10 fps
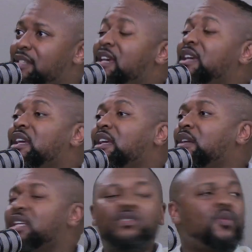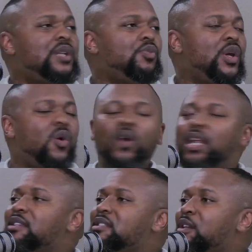it's what we call
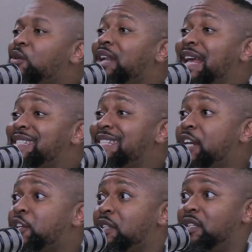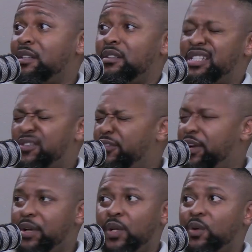a synchronization deal. It's
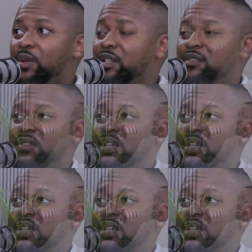very lucrative. It's